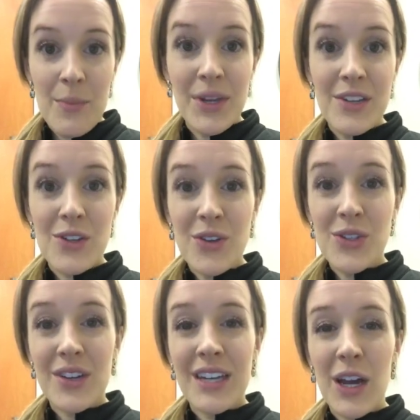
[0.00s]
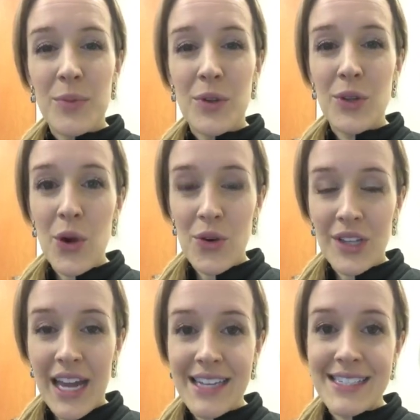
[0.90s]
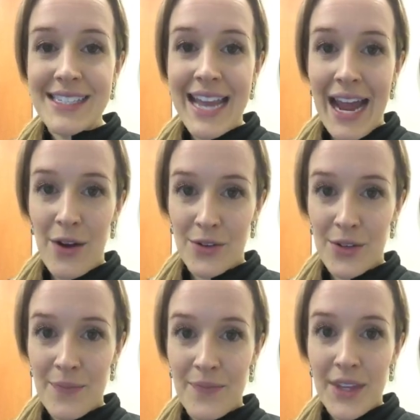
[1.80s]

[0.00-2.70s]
but it's also going to help you localize sound.